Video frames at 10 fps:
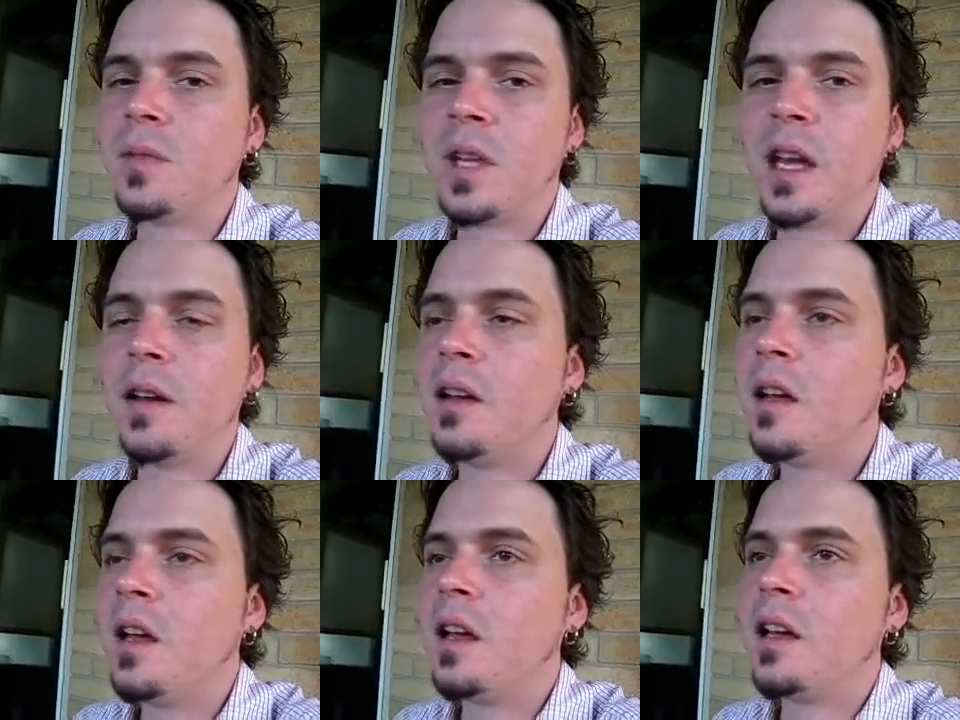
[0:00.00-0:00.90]
yeah.
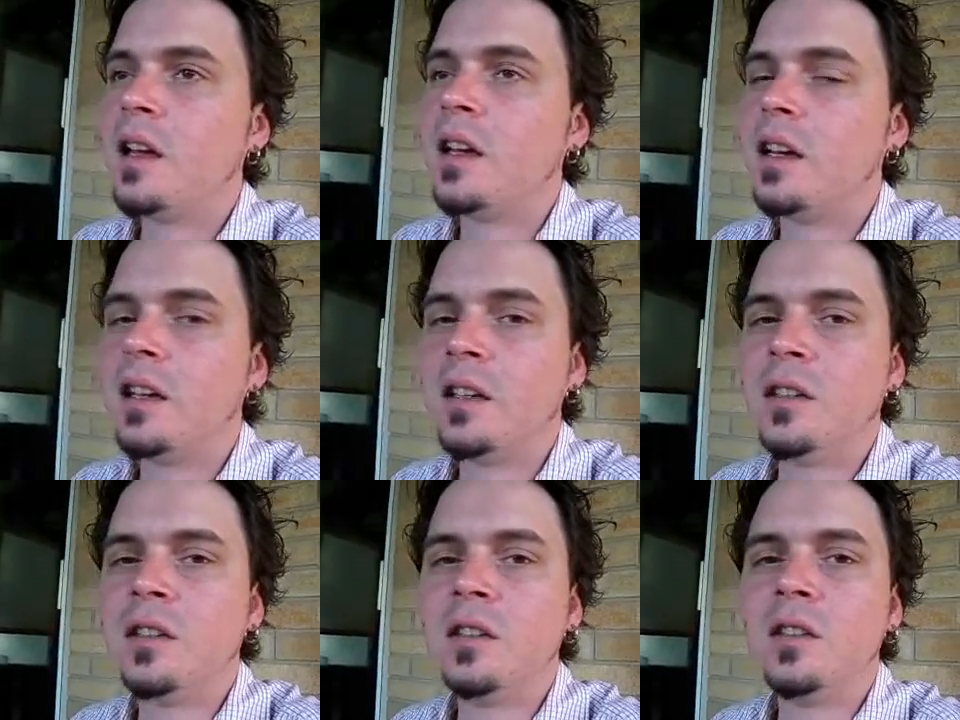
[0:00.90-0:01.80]

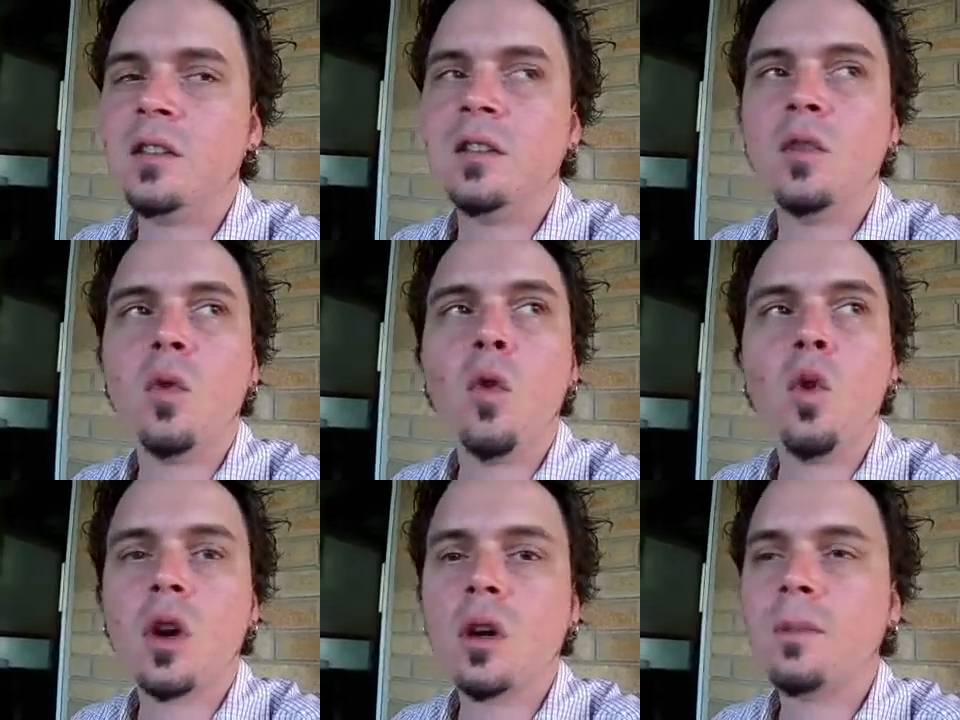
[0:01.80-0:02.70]
And
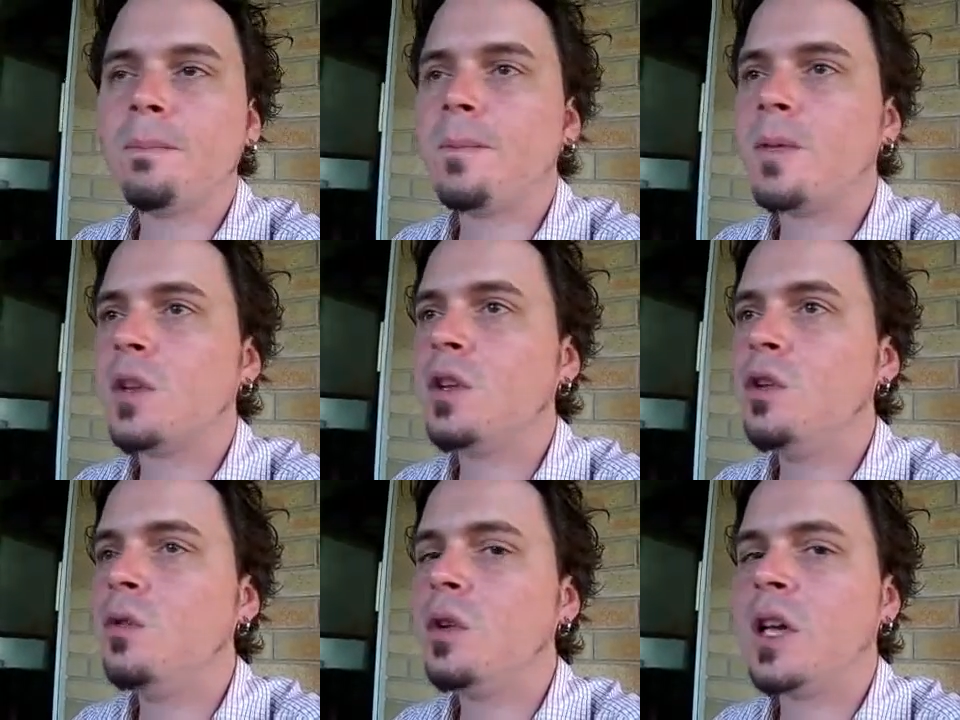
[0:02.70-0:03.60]
or
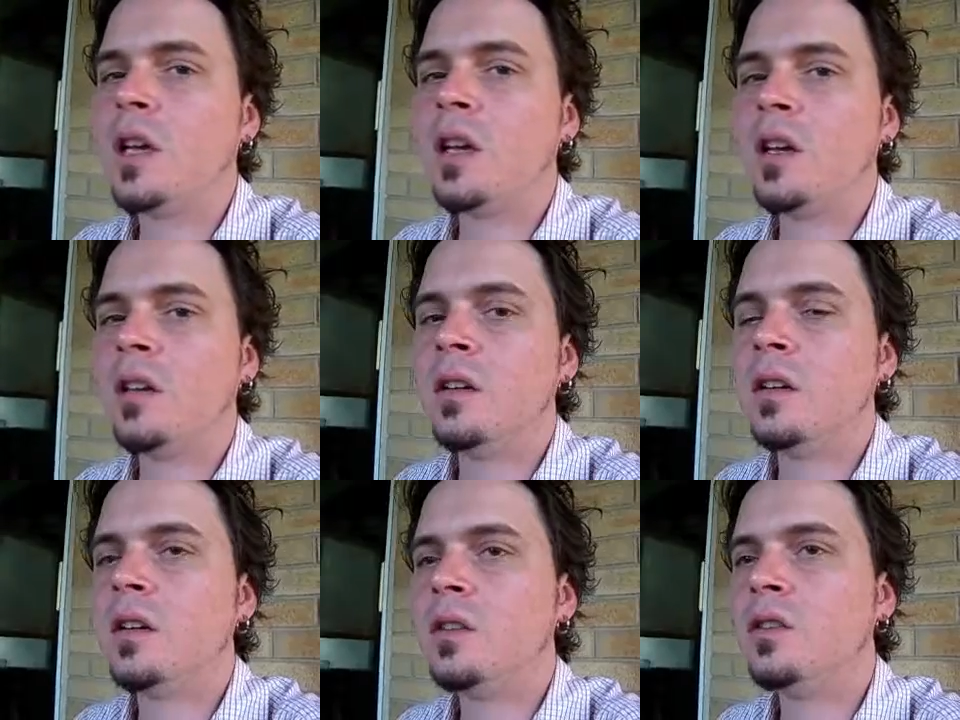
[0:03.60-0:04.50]
you
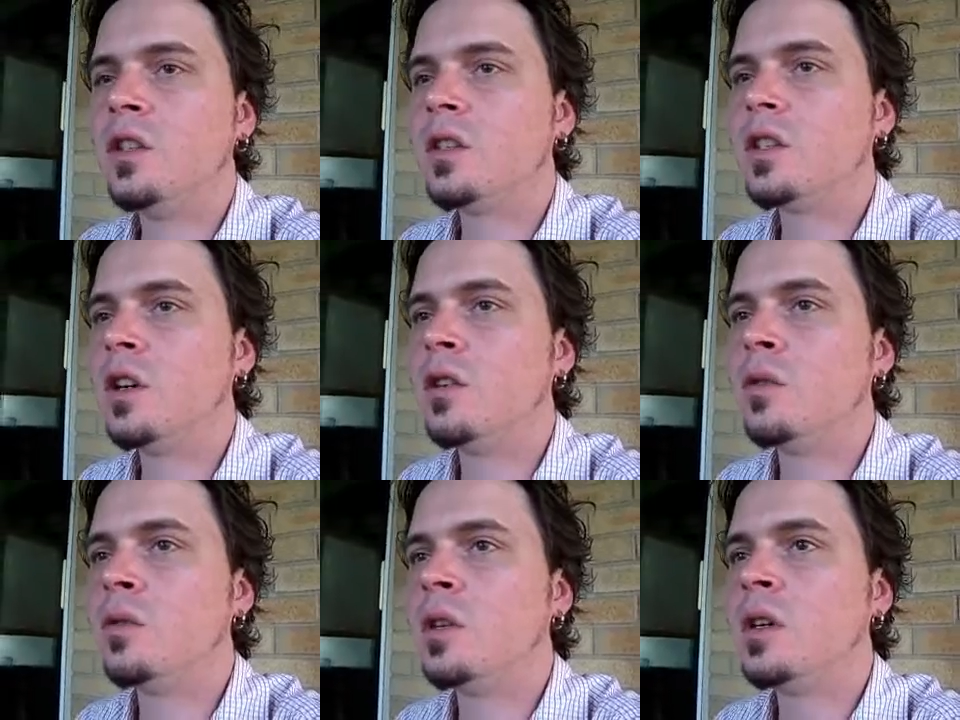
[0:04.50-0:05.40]
can just
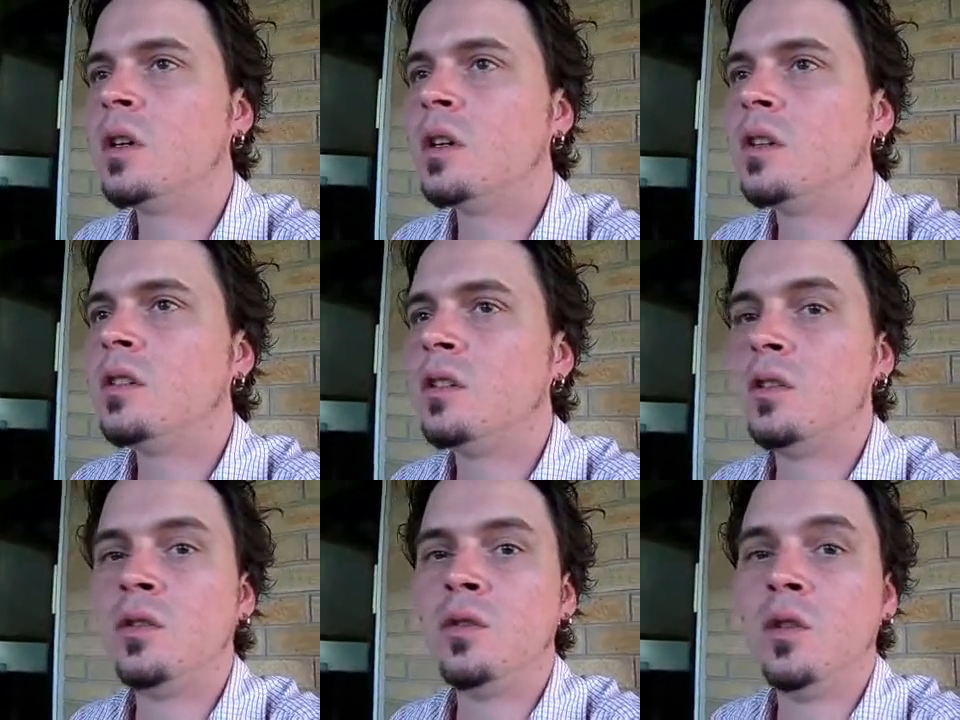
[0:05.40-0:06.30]
go
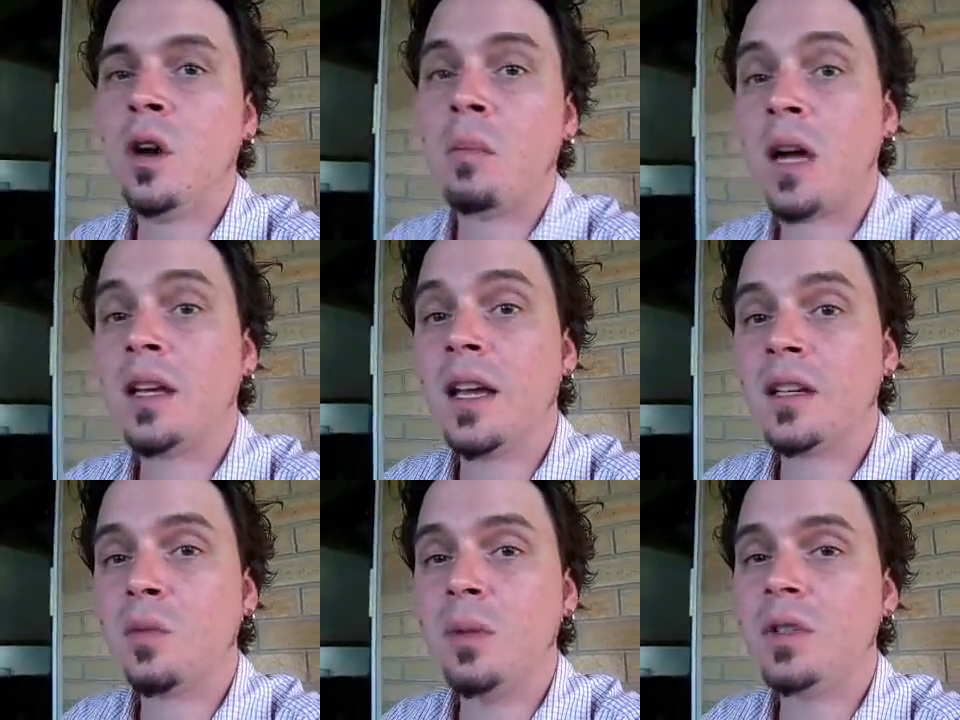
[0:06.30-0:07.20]
to a
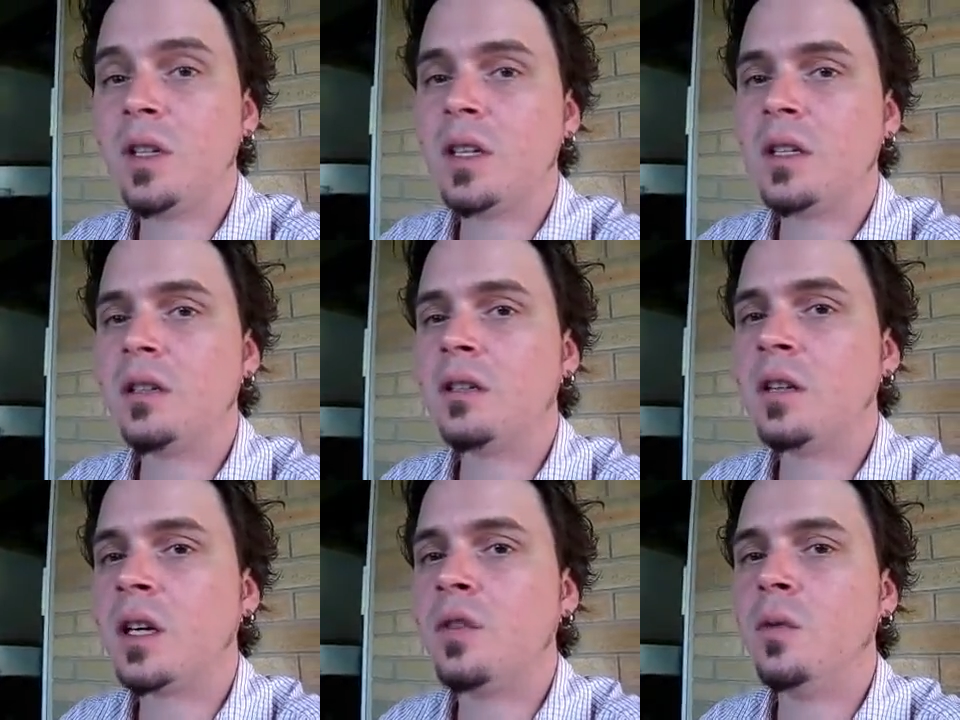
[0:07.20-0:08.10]
podcast website.
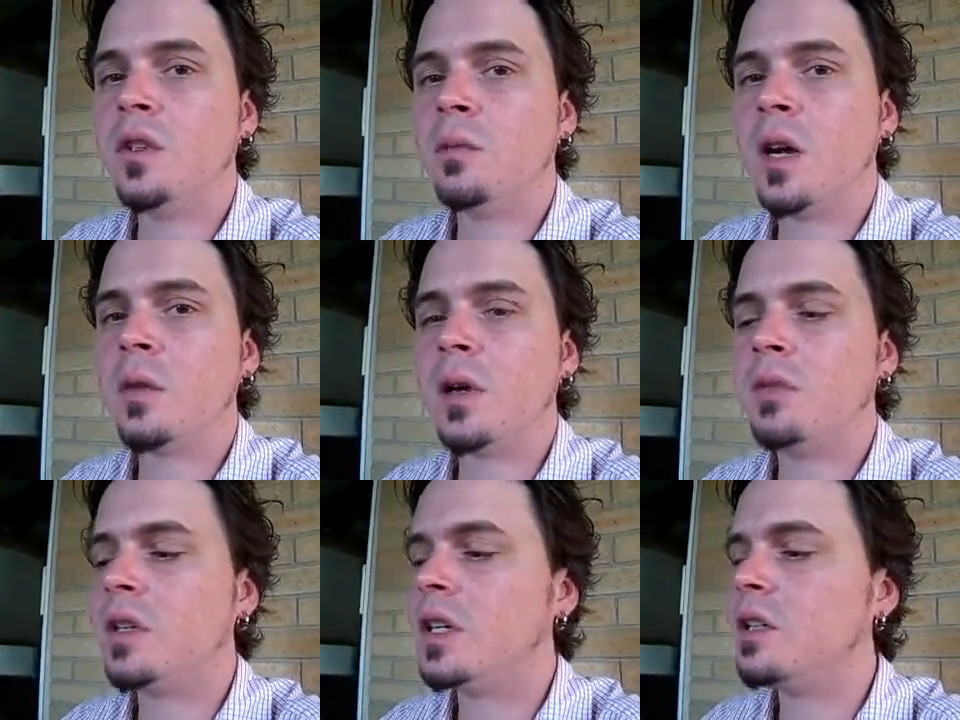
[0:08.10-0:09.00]
Like if you went to my
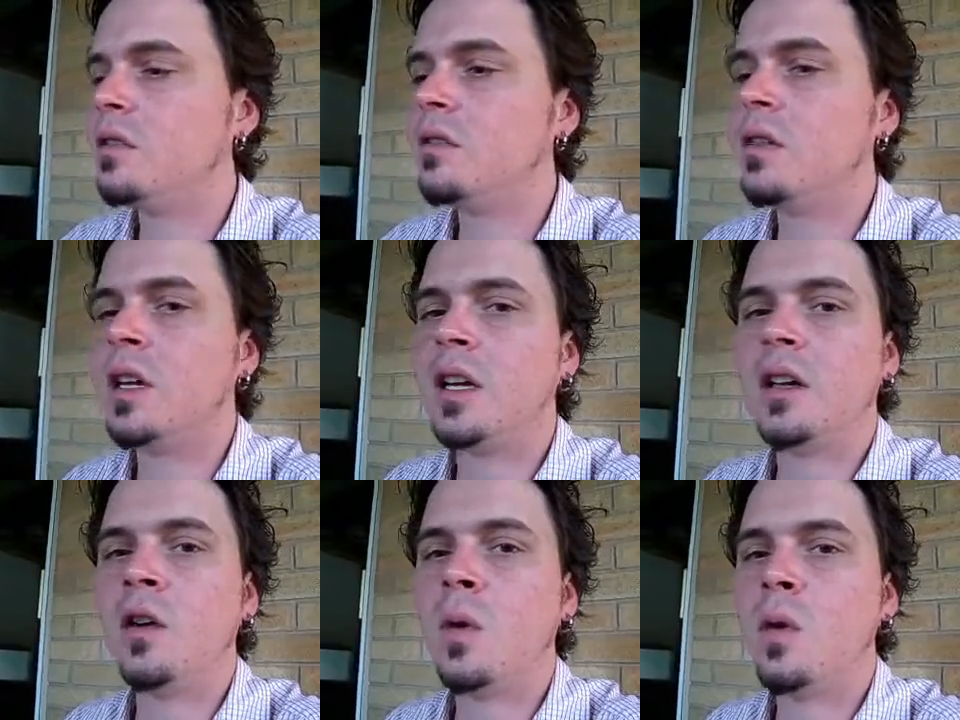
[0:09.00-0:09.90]
website
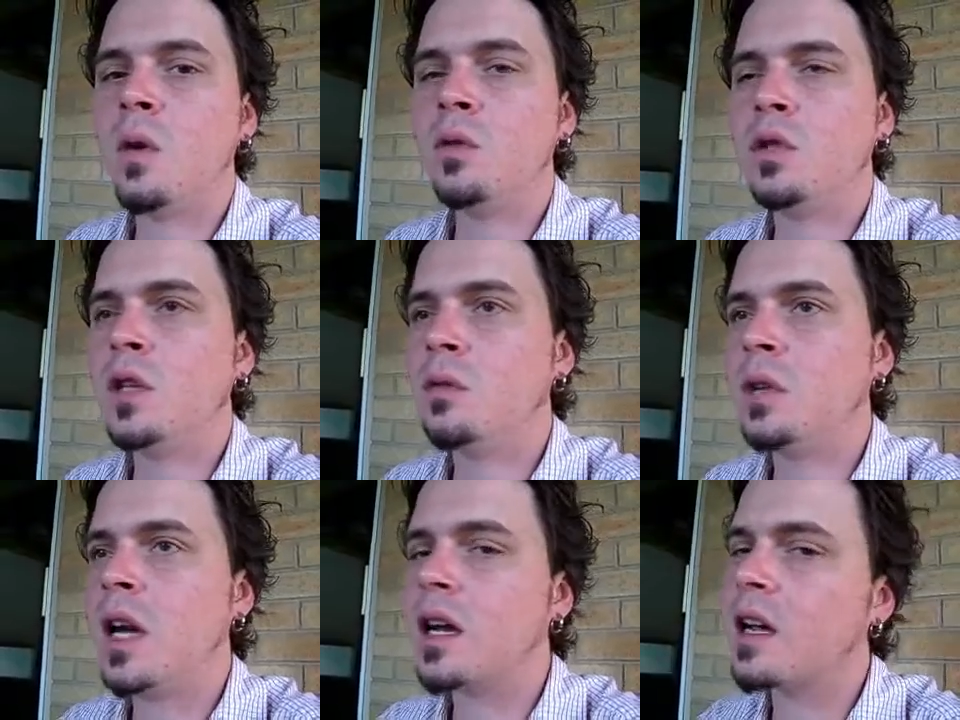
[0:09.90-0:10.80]
at
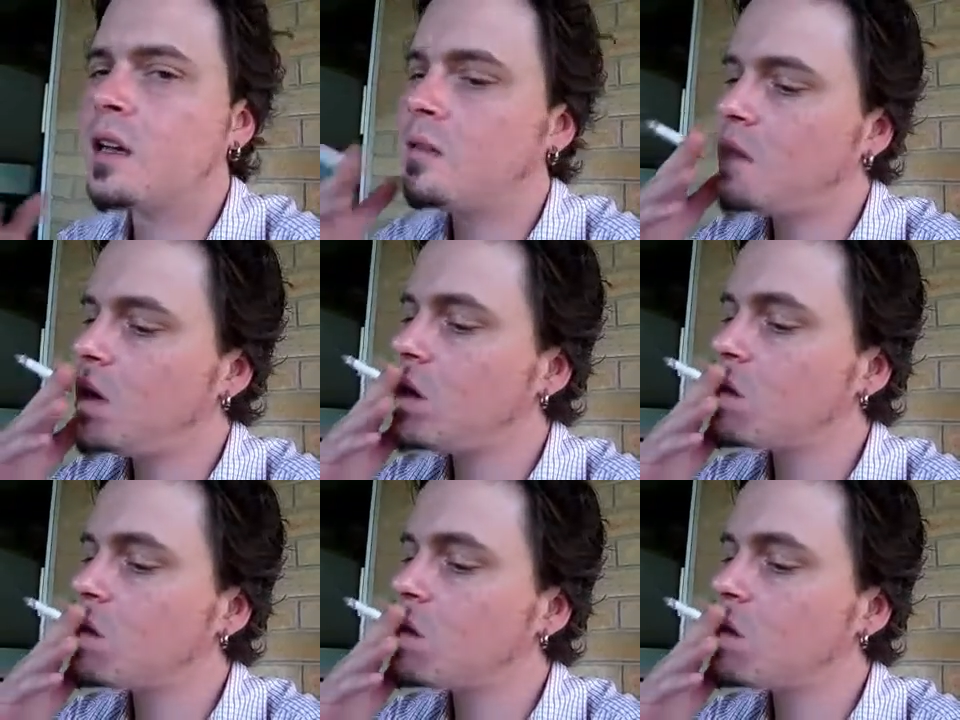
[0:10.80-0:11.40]
ooshow.com,